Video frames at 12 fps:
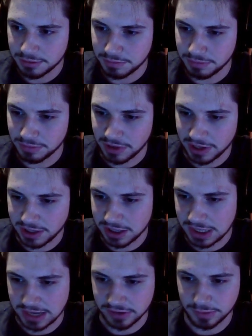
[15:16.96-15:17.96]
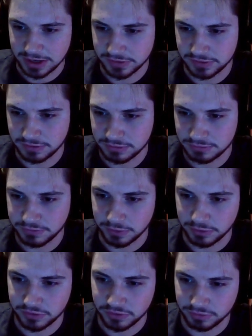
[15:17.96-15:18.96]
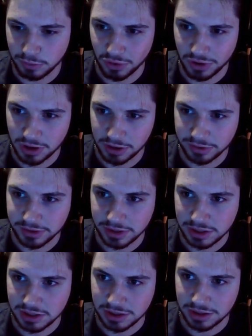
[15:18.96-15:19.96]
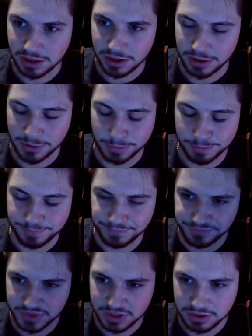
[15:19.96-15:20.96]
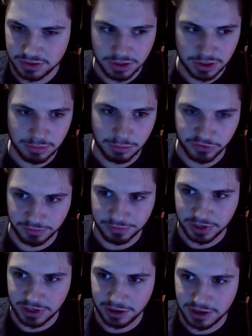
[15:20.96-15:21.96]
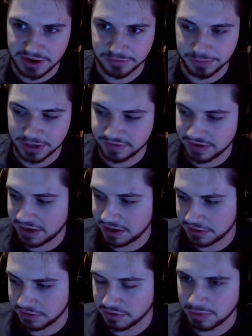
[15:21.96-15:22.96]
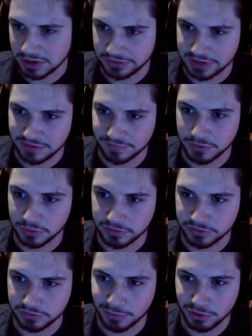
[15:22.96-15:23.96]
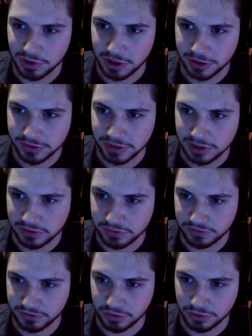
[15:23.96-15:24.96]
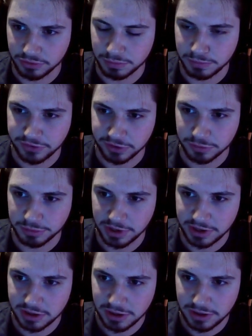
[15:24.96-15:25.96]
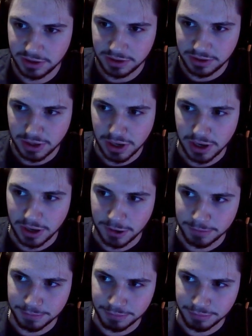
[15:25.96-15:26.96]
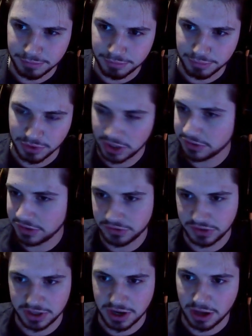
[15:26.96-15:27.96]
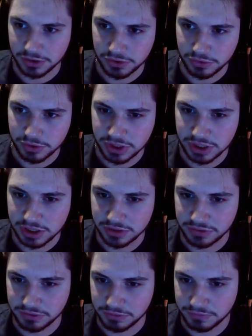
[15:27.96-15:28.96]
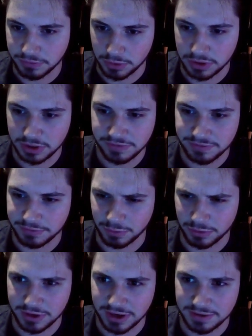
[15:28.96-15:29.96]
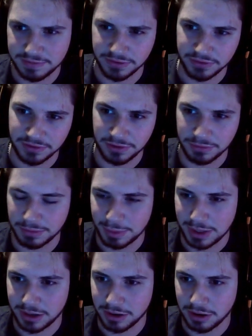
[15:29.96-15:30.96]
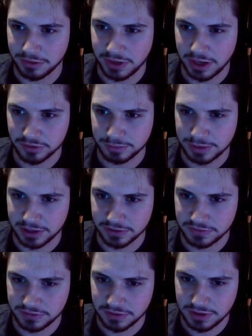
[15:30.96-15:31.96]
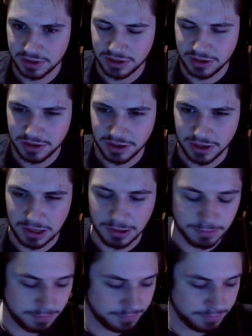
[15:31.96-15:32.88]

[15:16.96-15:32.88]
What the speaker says: like Xbox focuses more on the multiplayer aspect, and the PS5 focuses more on the solo single player. But like things like Call of Duty and even Fortnite feels a little bit better on the Xbox. Um,